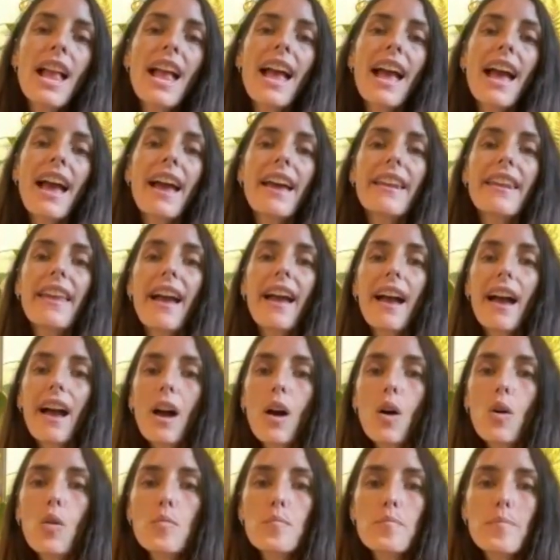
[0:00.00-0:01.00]
and
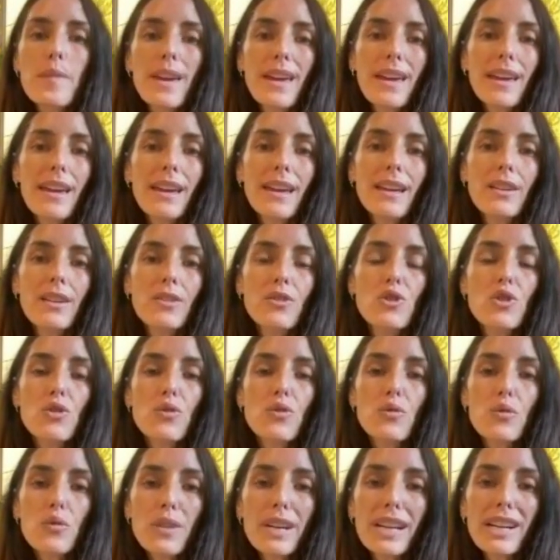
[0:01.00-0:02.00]
helping
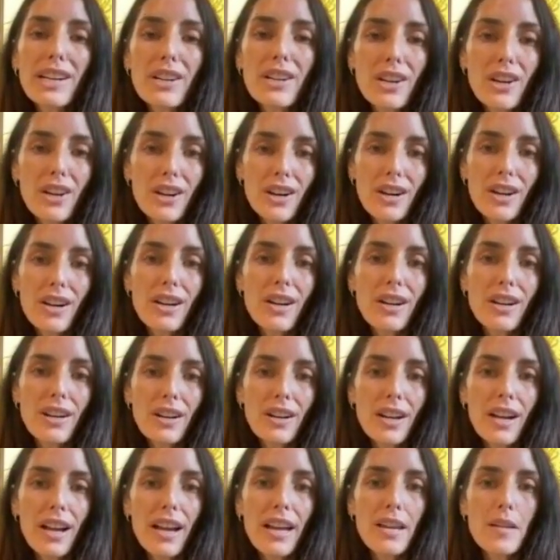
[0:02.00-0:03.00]
trigger
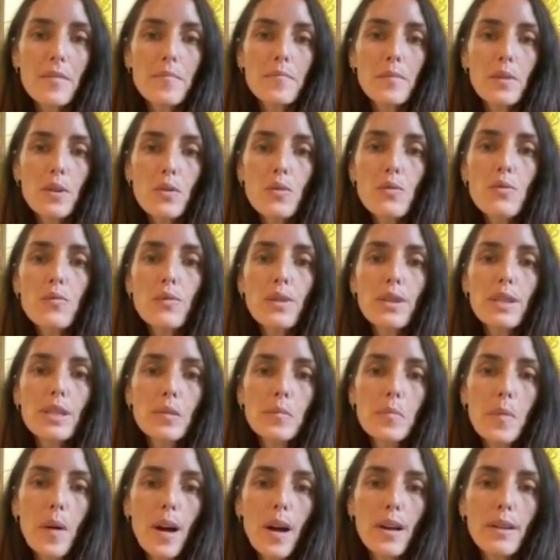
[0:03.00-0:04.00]
an immune
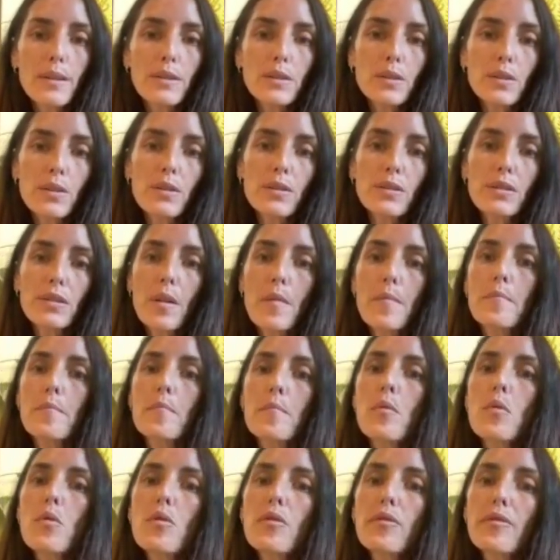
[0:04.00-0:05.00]
response or some
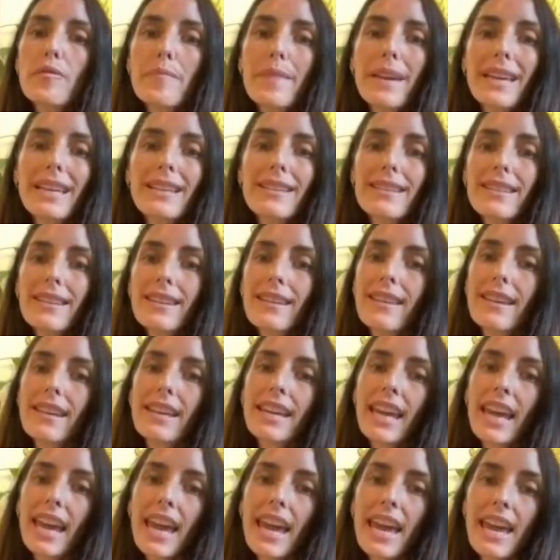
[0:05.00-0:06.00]
movement to the
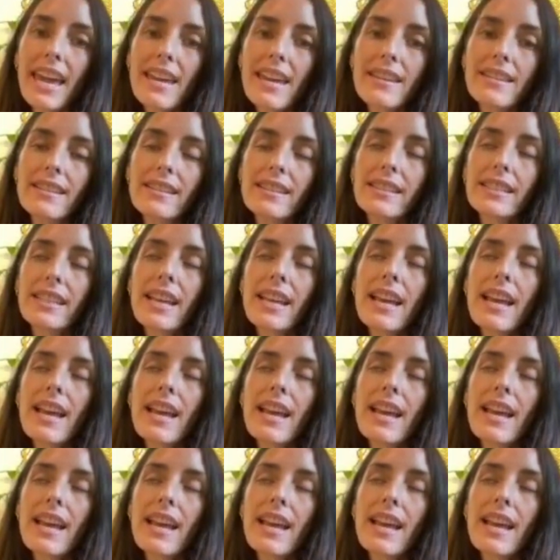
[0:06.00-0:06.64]
case.